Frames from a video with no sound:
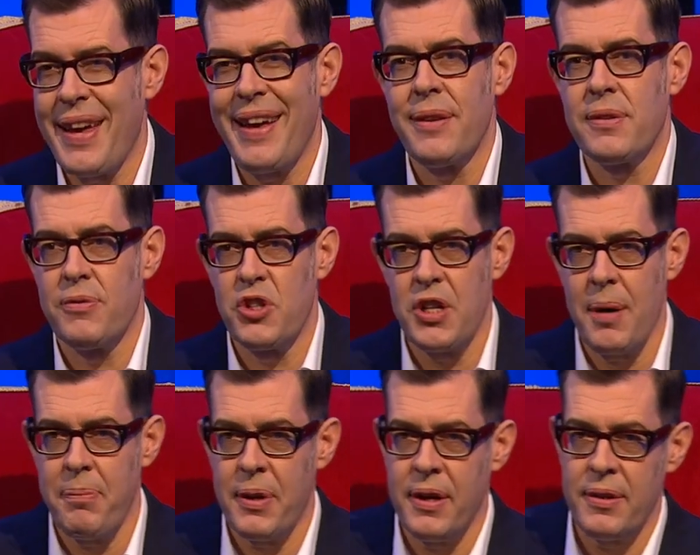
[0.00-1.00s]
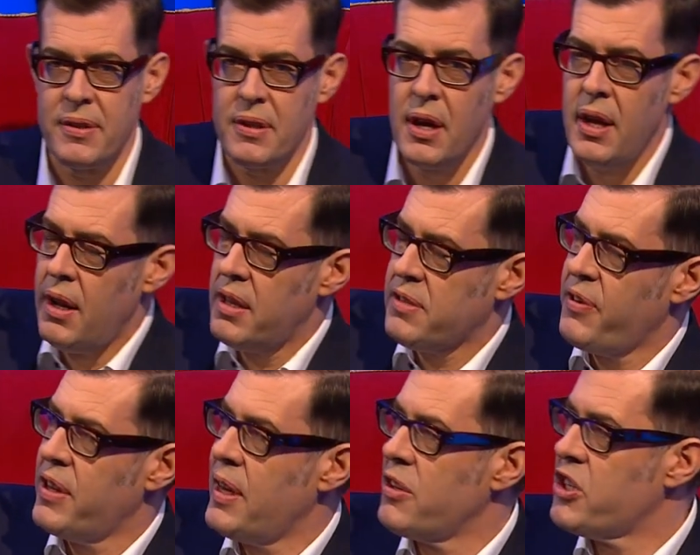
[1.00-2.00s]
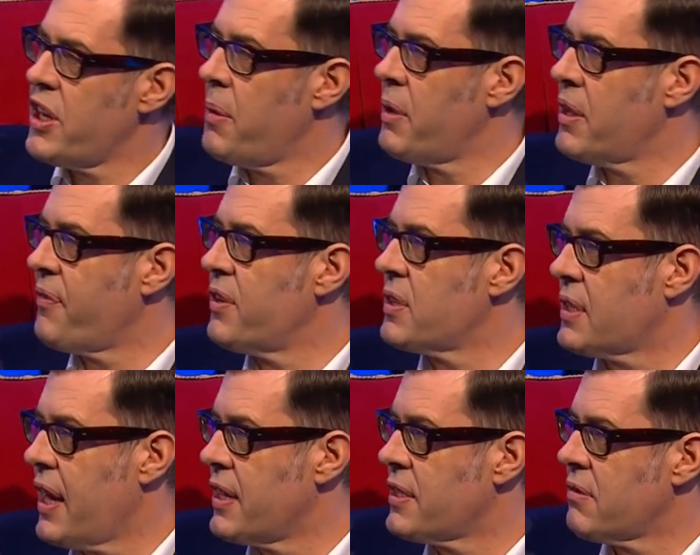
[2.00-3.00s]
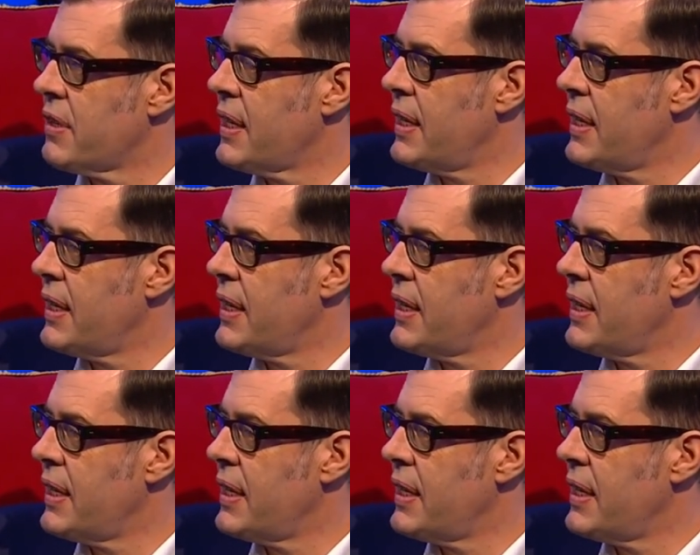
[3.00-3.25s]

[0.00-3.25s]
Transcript: House of Champions? Let's find out, shall we? The first category